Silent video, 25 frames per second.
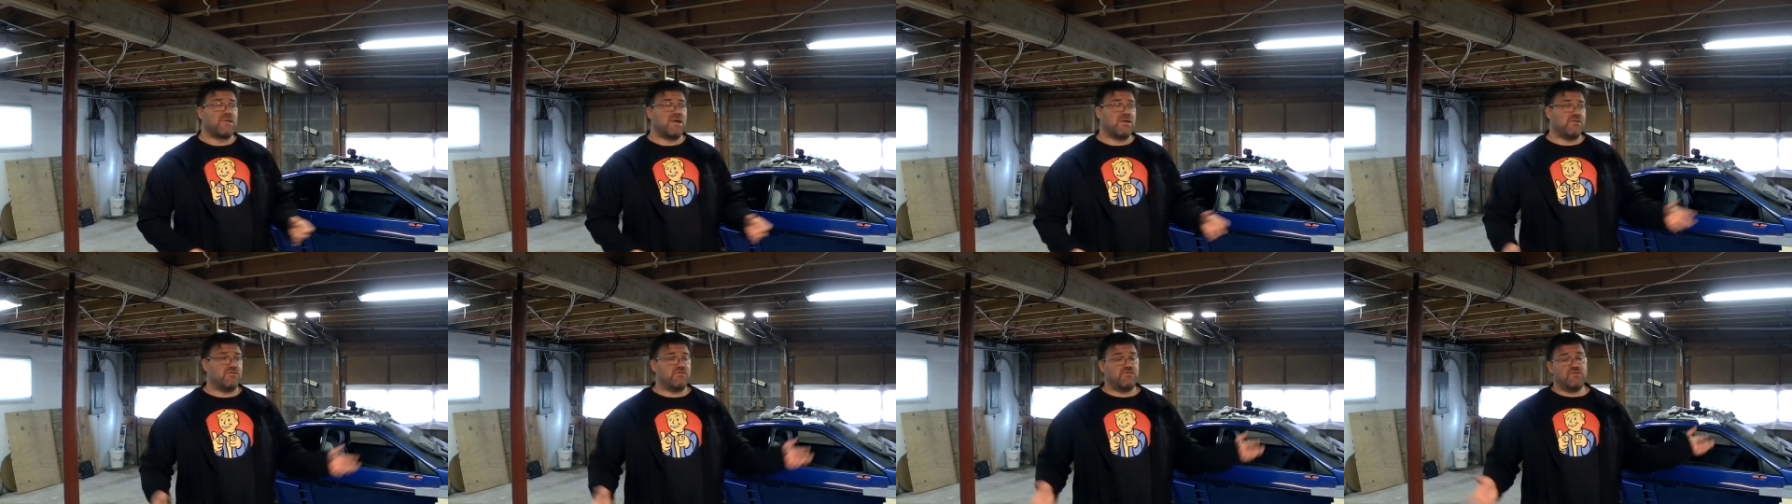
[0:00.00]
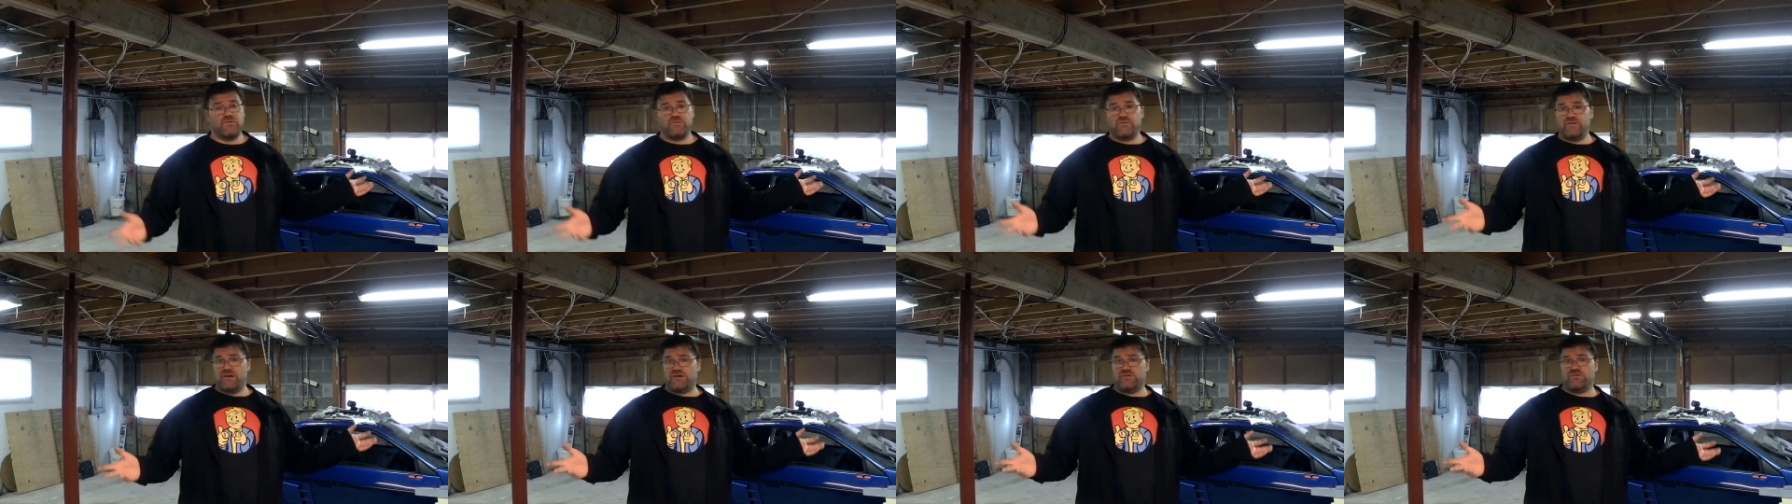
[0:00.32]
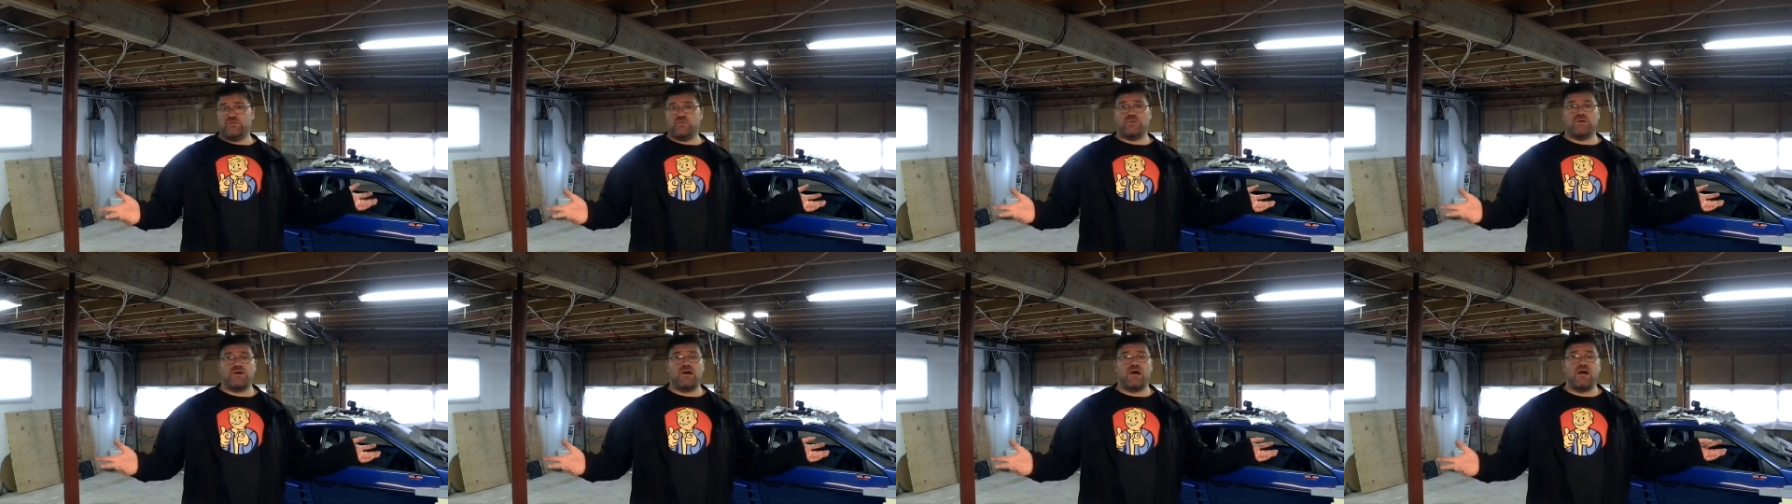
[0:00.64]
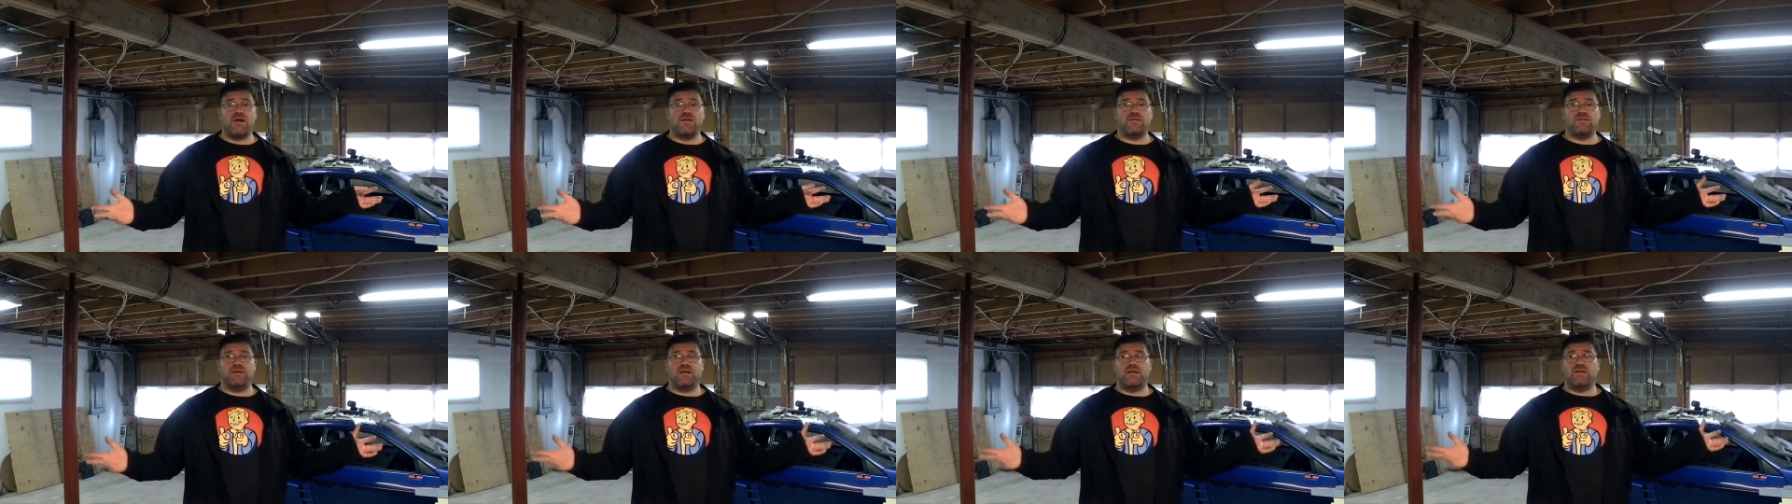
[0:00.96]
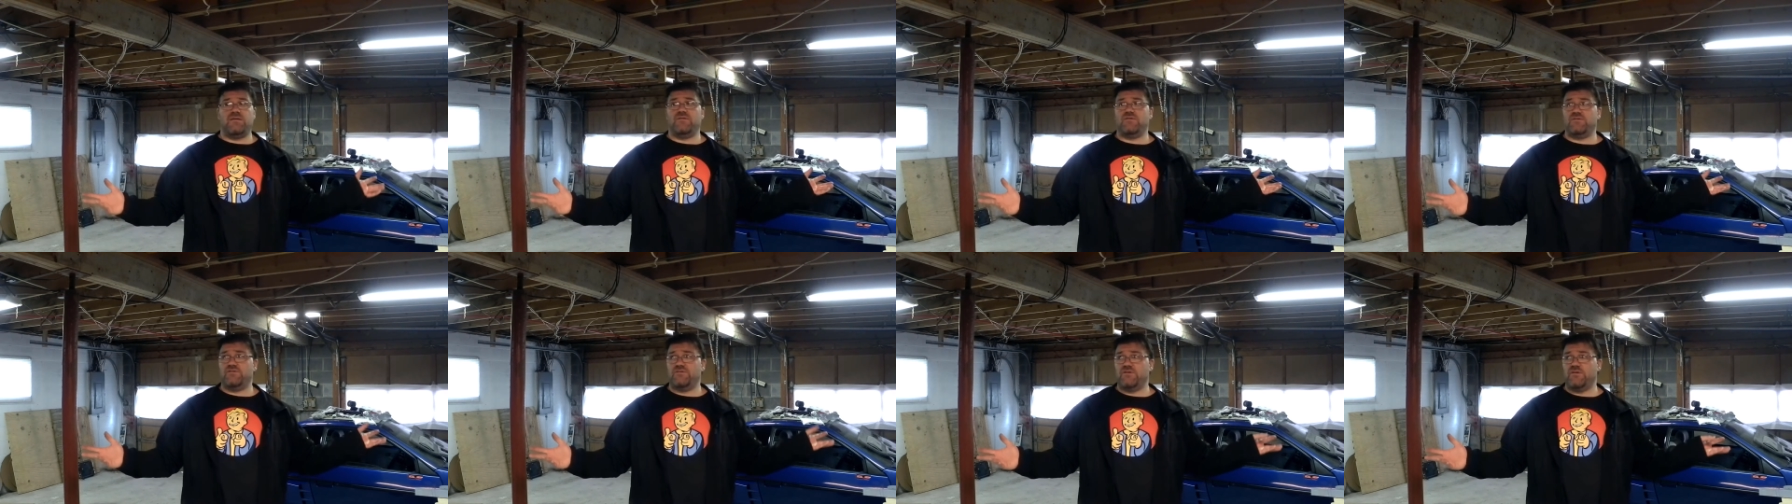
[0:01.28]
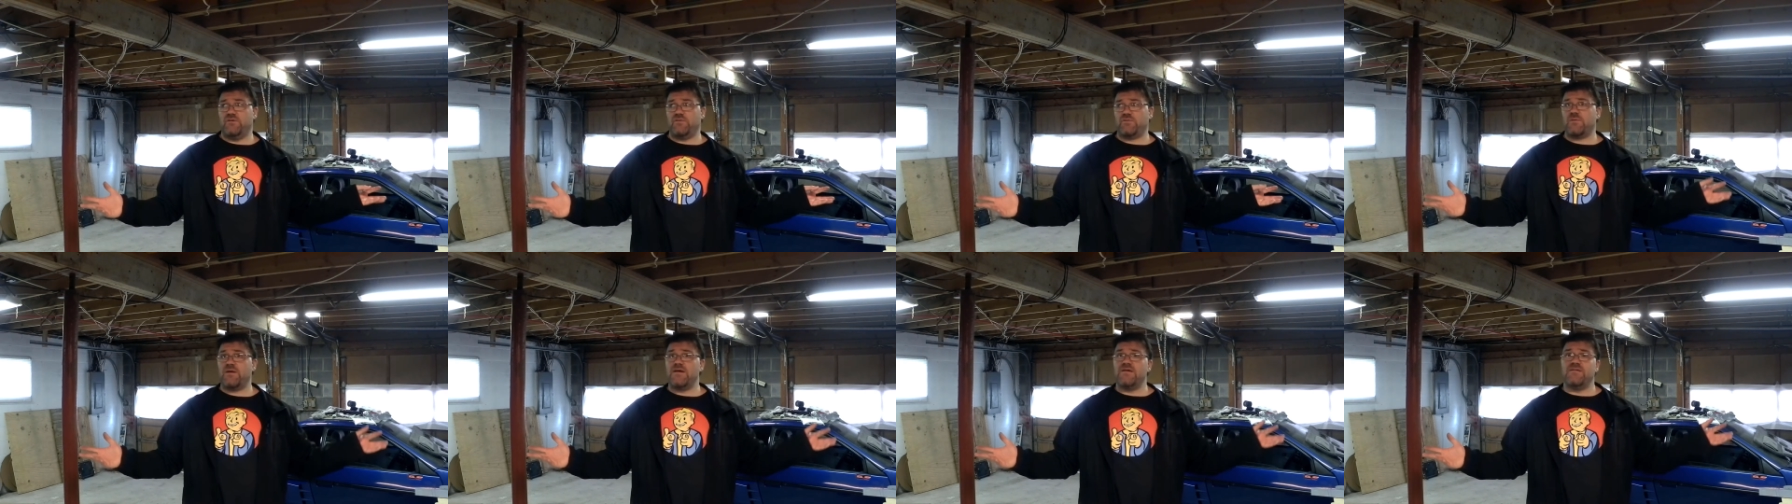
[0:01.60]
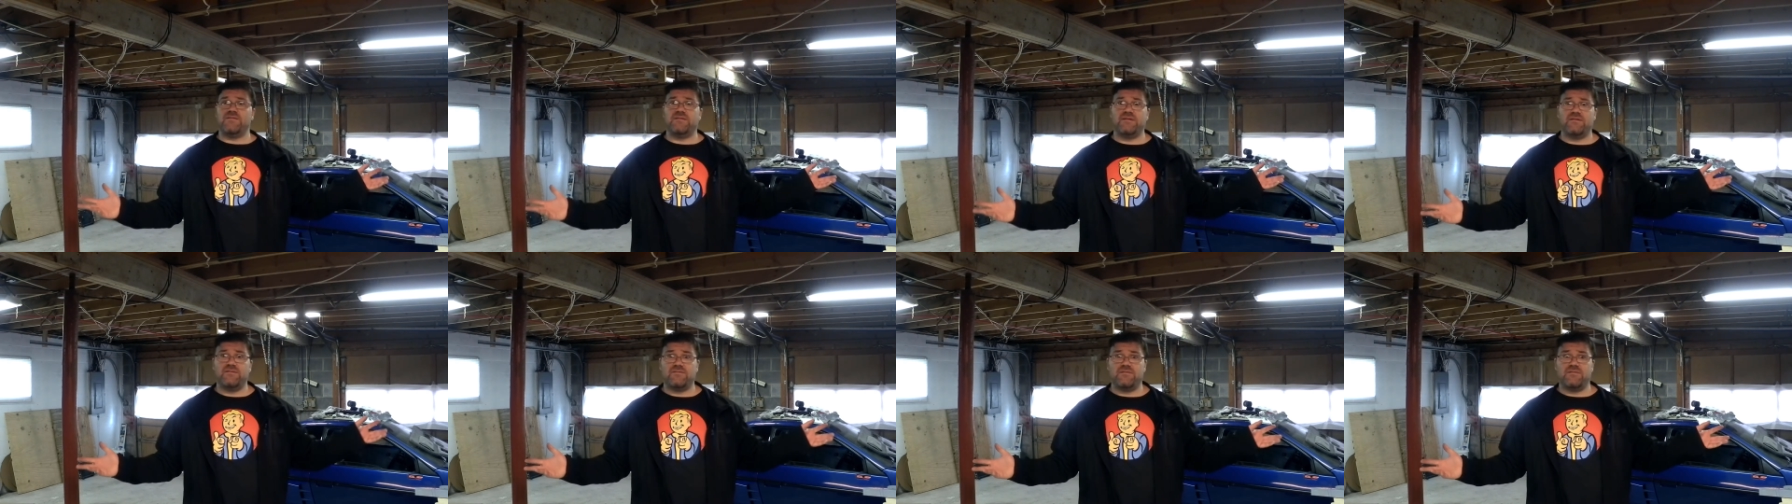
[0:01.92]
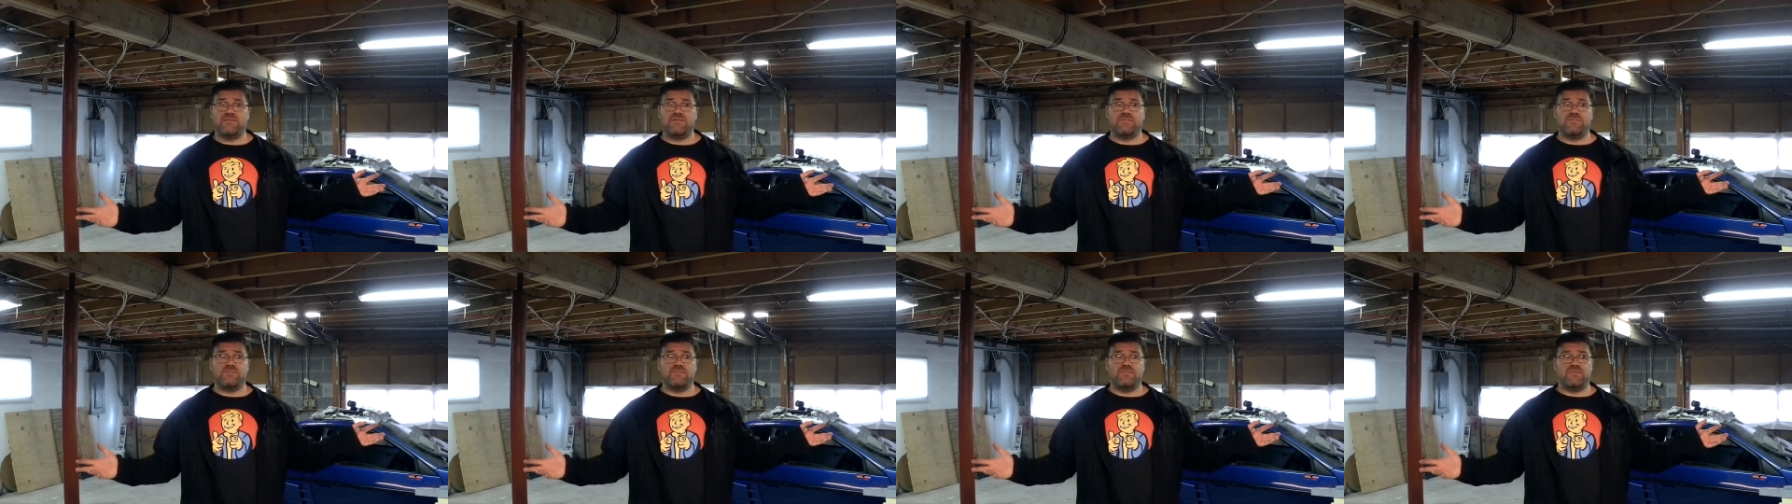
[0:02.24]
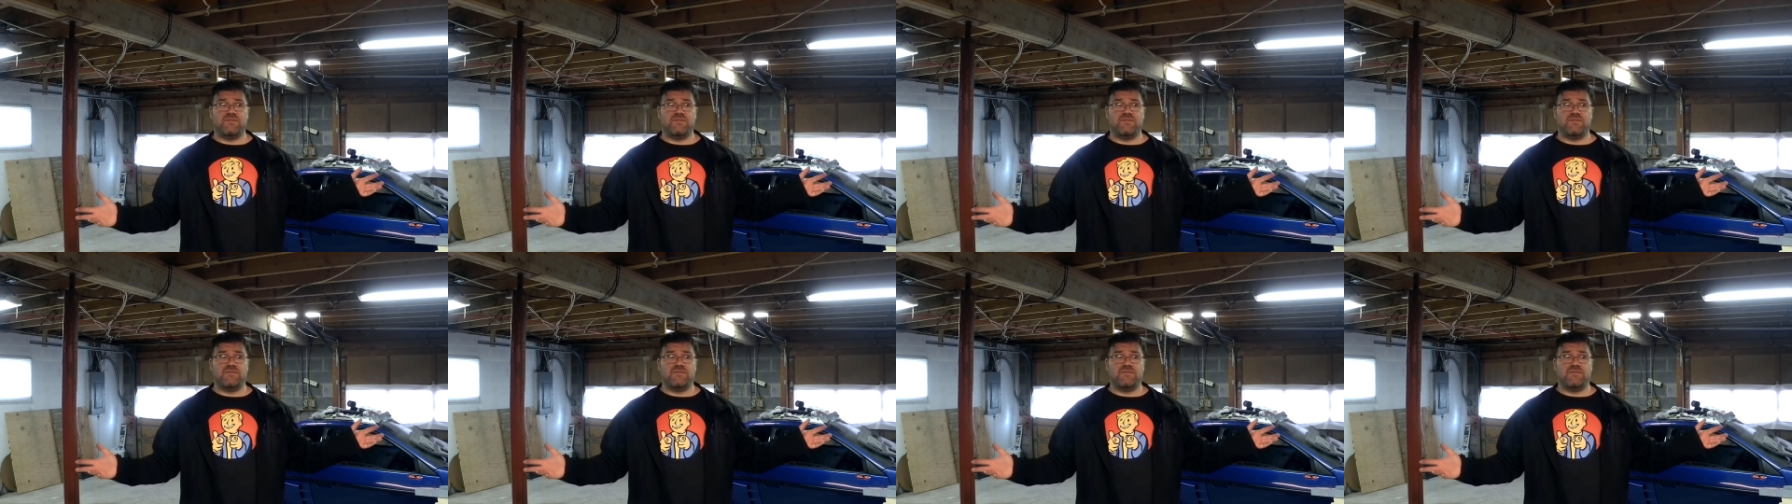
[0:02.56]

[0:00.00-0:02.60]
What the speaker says: There's no sexual content, there's no racism,